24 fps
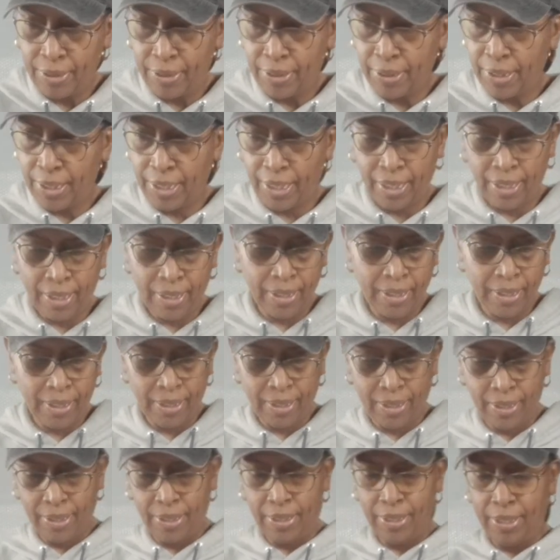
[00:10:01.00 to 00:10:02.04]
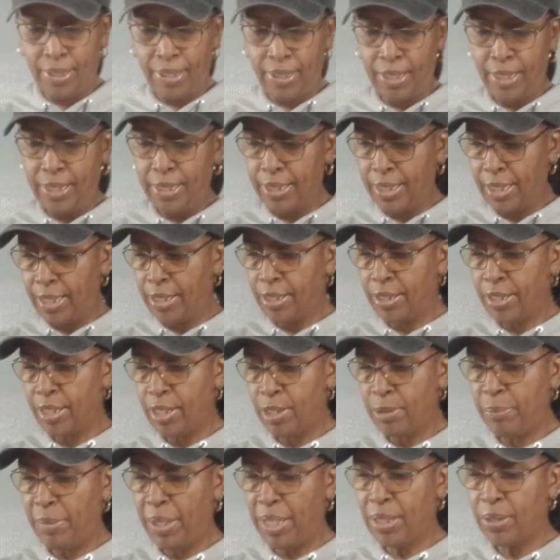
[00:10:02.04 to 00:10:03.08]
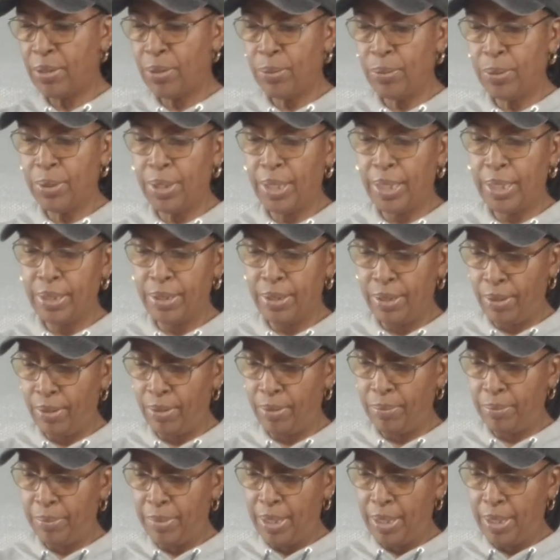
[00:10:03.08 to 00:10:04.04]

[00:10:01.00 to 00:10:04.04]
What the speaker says: Yeah. And then just make sure that, you know,